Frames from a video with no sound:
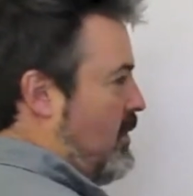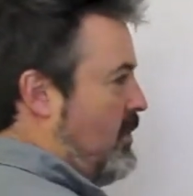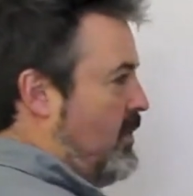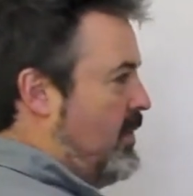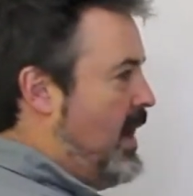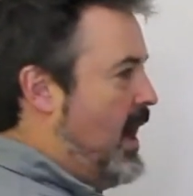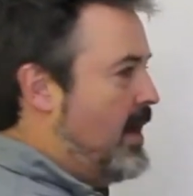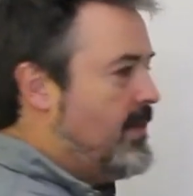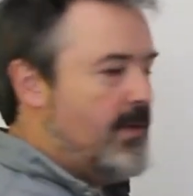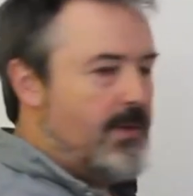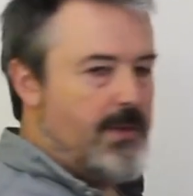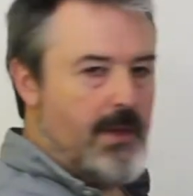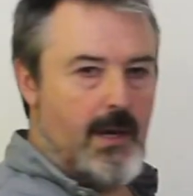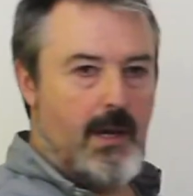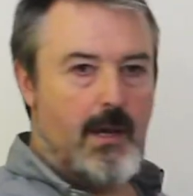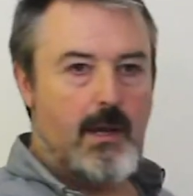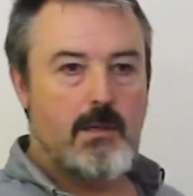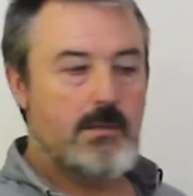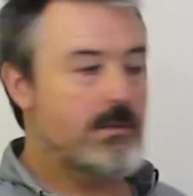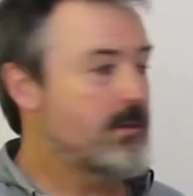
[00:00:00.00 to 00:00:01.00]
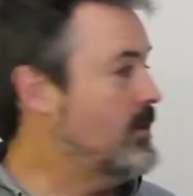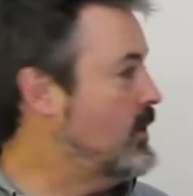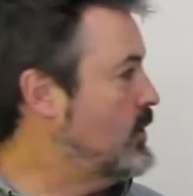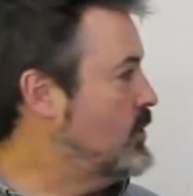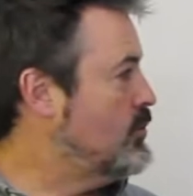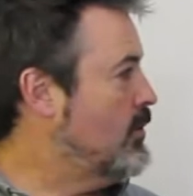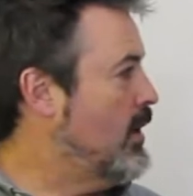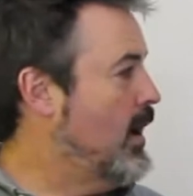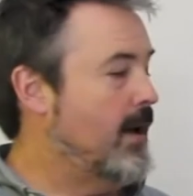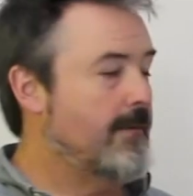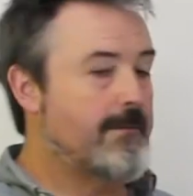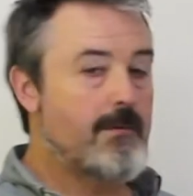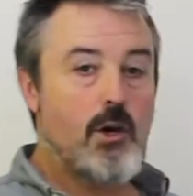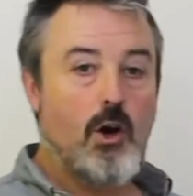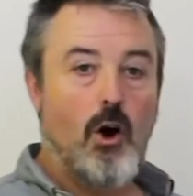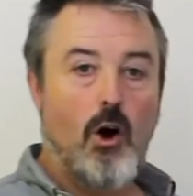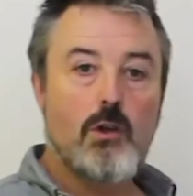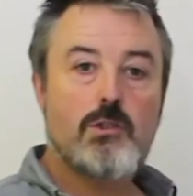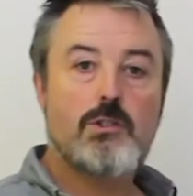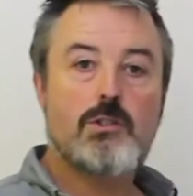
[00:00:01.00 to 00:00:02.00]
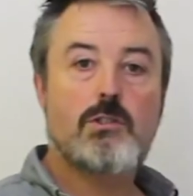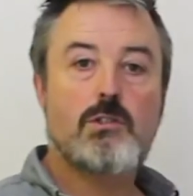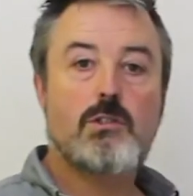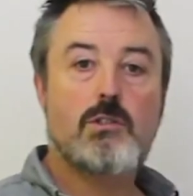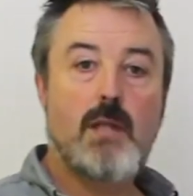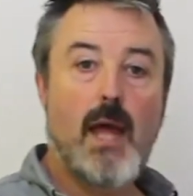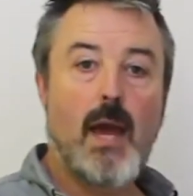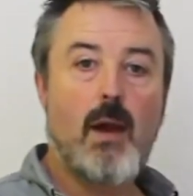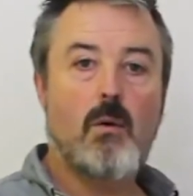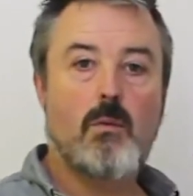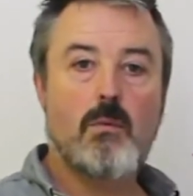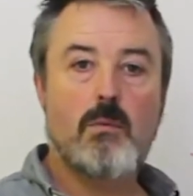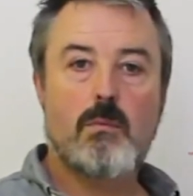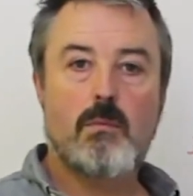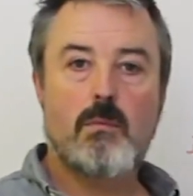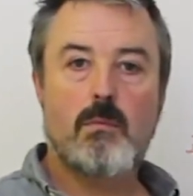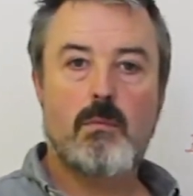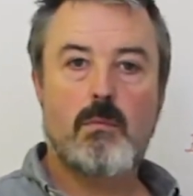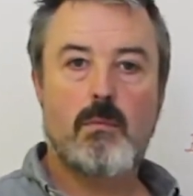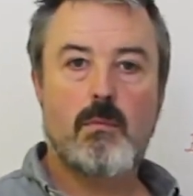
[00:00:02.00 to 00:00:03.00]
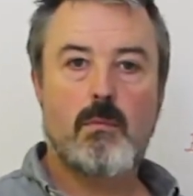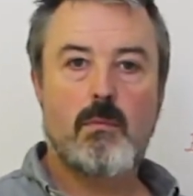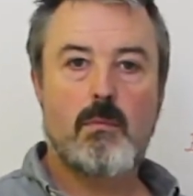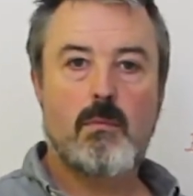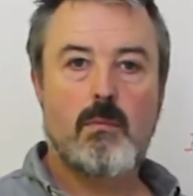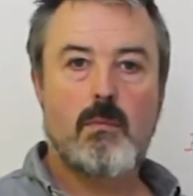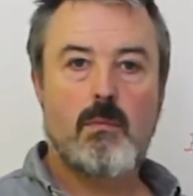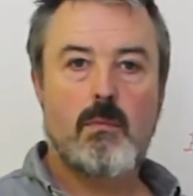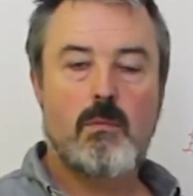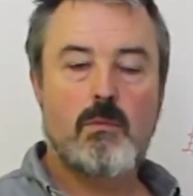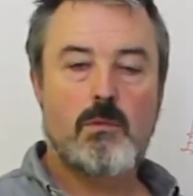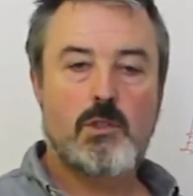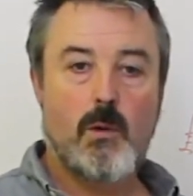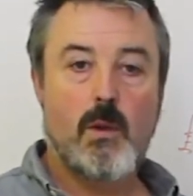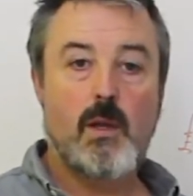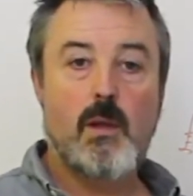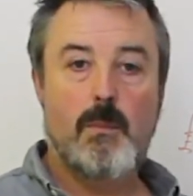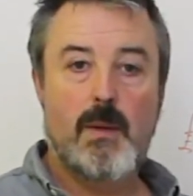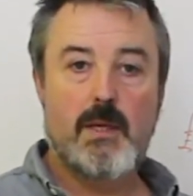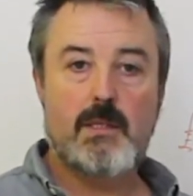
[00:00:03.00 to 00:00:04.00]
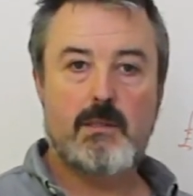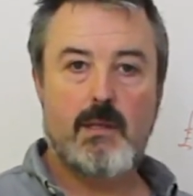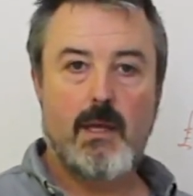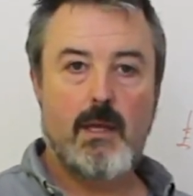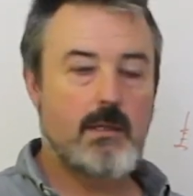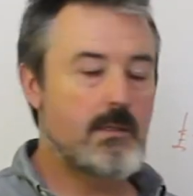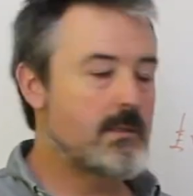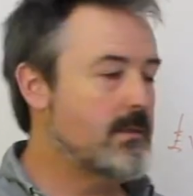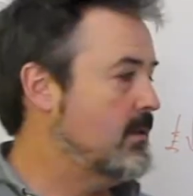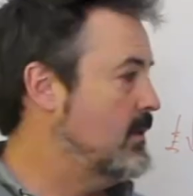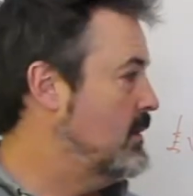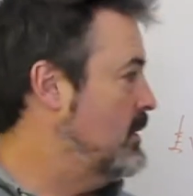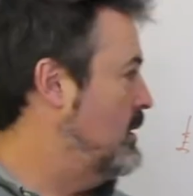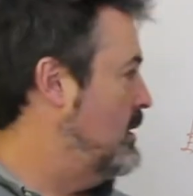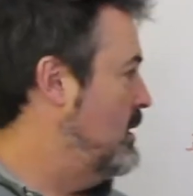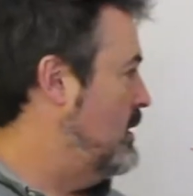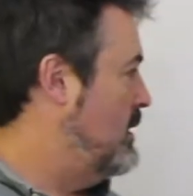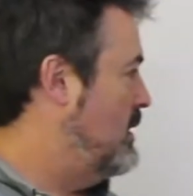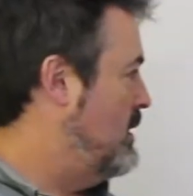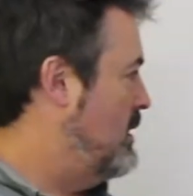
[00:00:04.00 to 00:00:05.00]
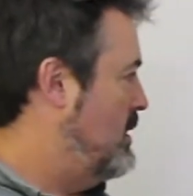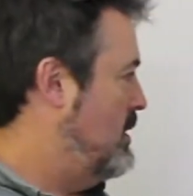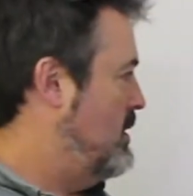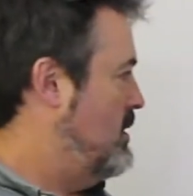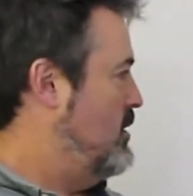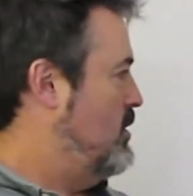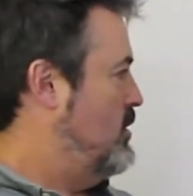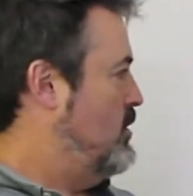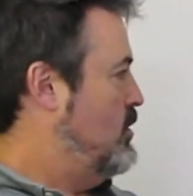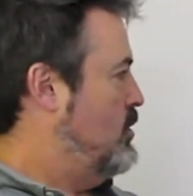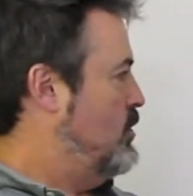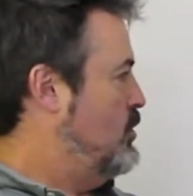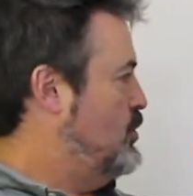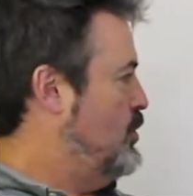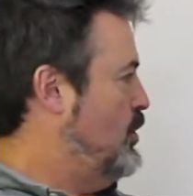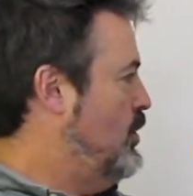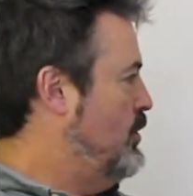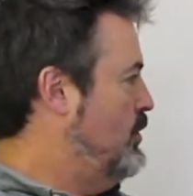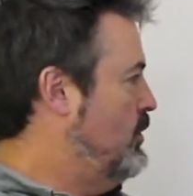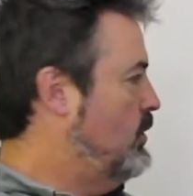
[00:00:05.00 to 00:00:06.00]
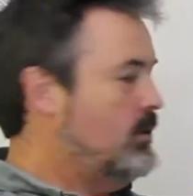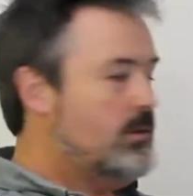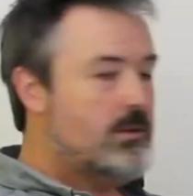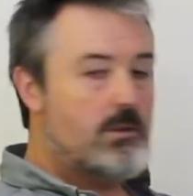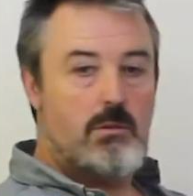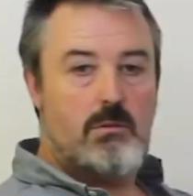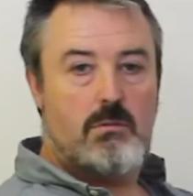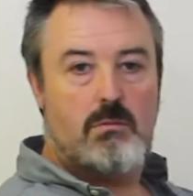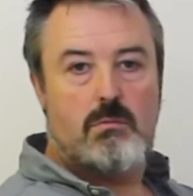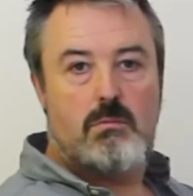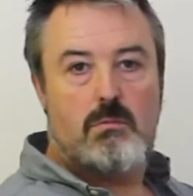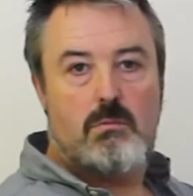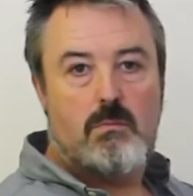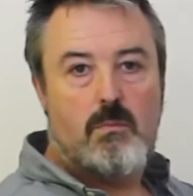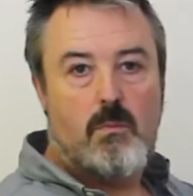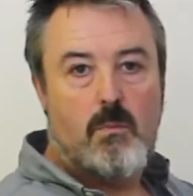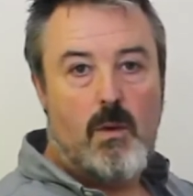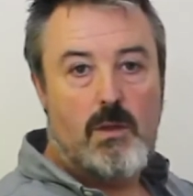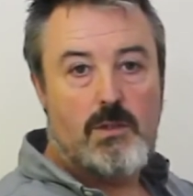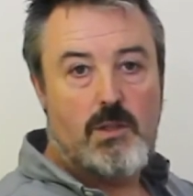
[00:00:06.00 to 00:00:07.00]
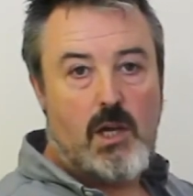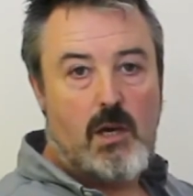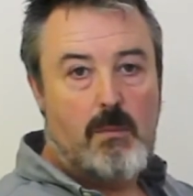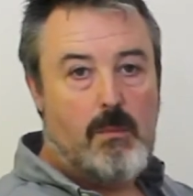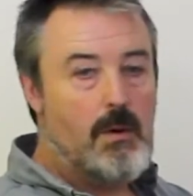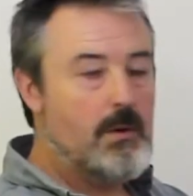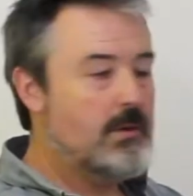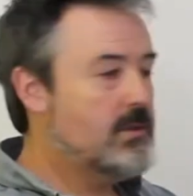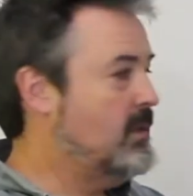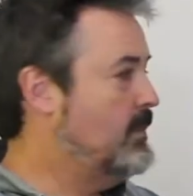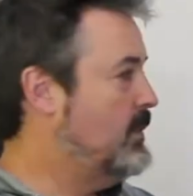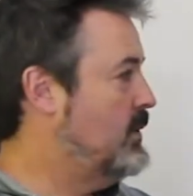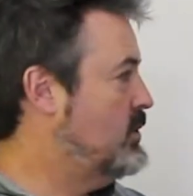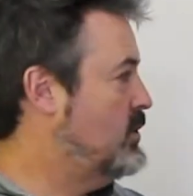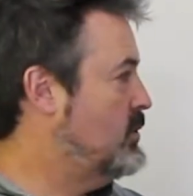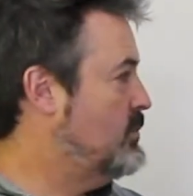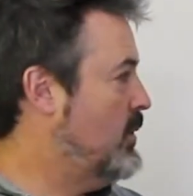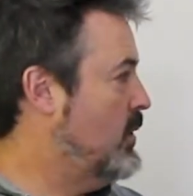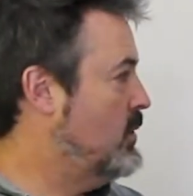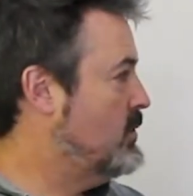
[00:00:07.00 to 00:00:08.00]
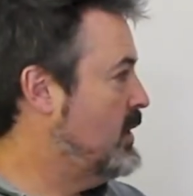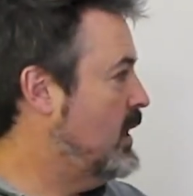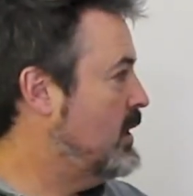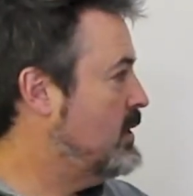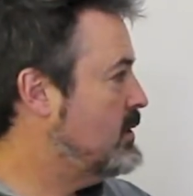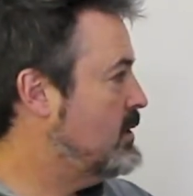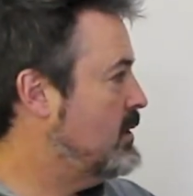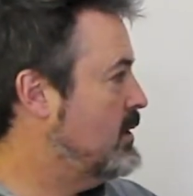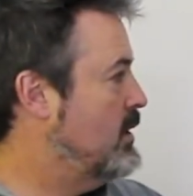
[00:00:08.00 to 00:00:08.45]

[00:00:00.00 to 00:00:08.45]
They're the things that drive costs down. So in a business, journals is a commodity business process.